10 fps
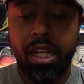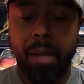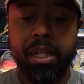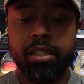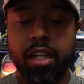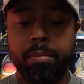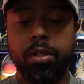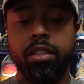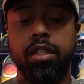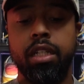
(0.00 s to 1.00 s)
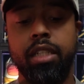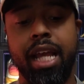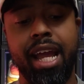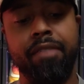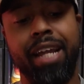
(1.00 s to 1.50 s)
I mean, this upper does
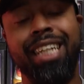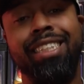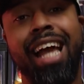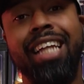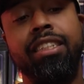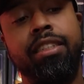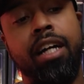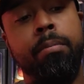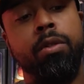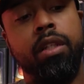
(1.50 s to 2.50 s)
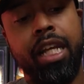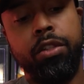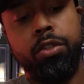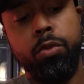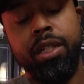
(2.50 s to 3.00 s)
have a nice tumbled leather
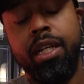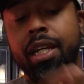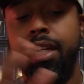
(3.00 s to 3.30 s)
to it.